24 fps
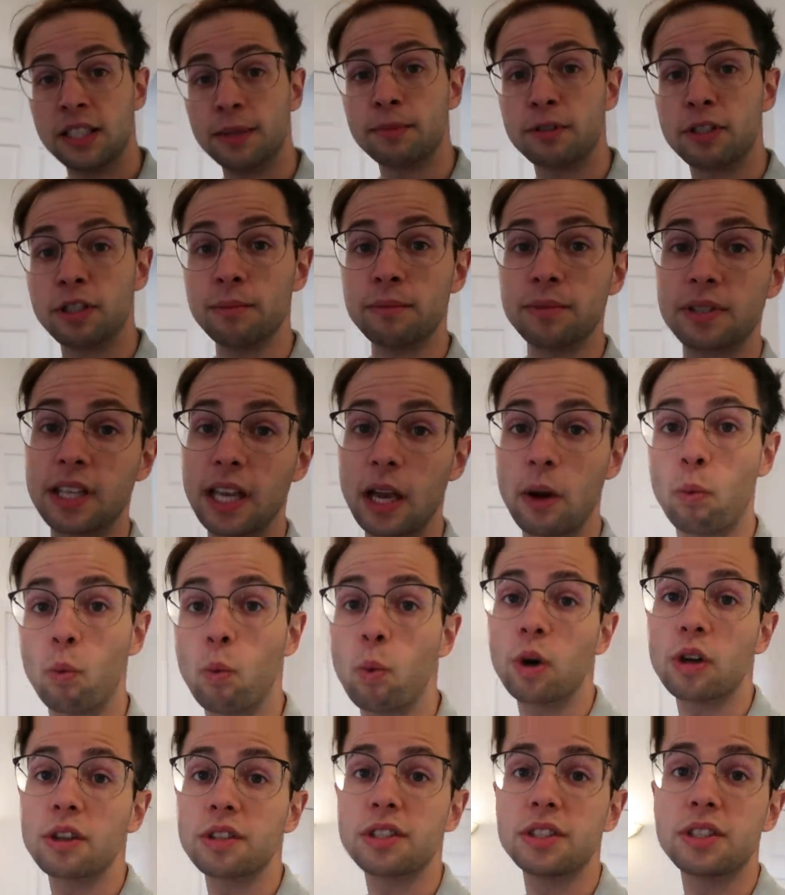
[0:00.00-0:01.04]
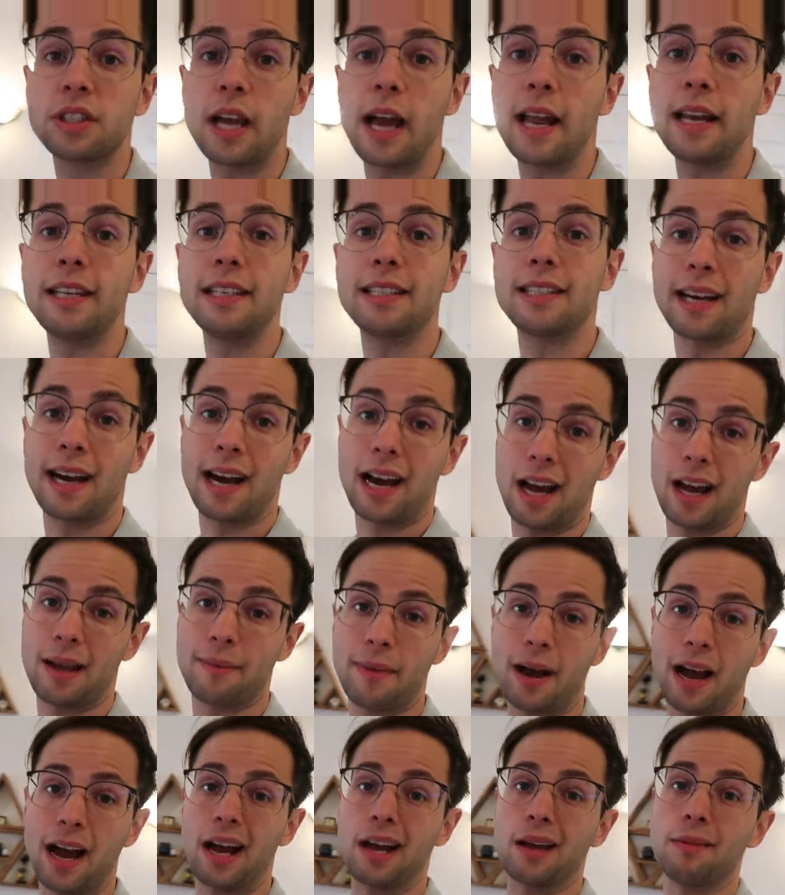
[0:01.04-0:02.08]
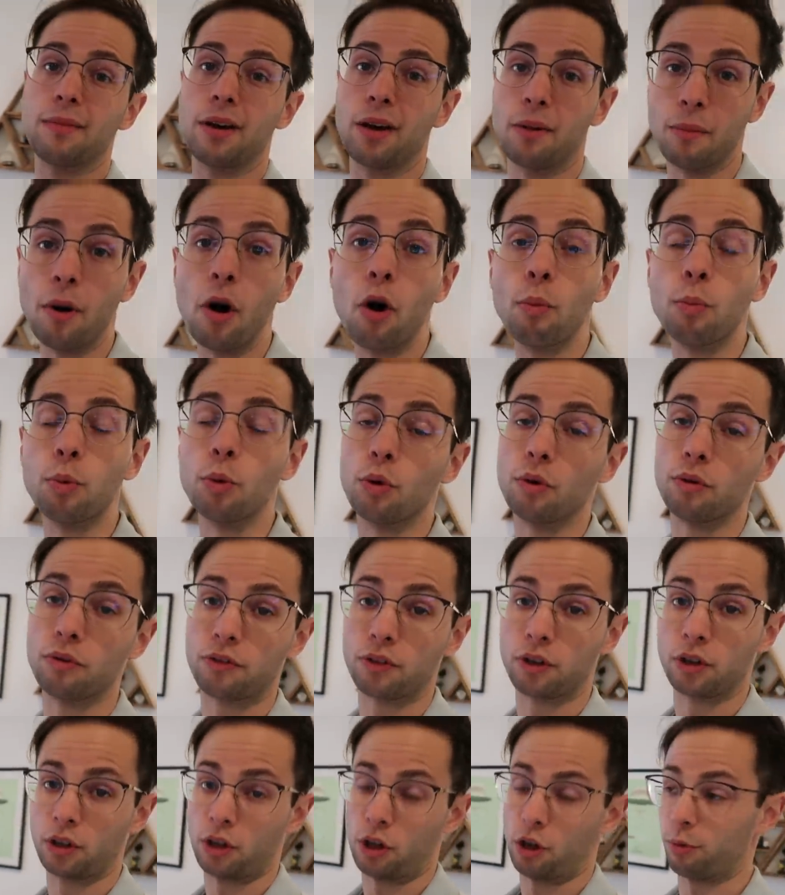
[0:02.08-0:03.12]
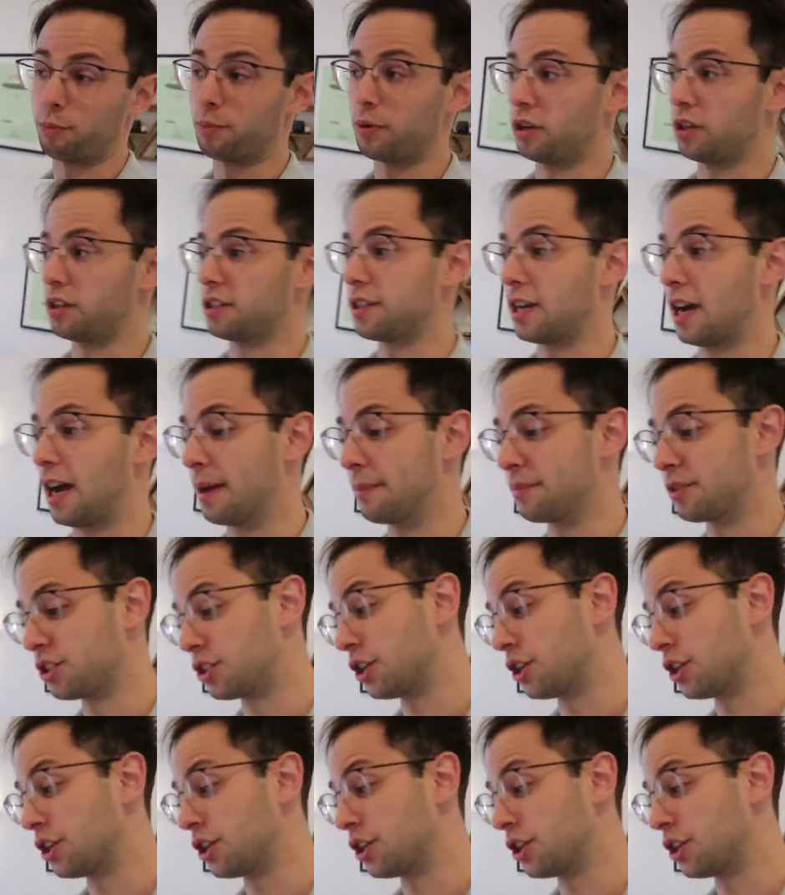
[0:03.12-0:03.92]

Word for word: Symptoms get worse anytime I'm immobile for a long period of time.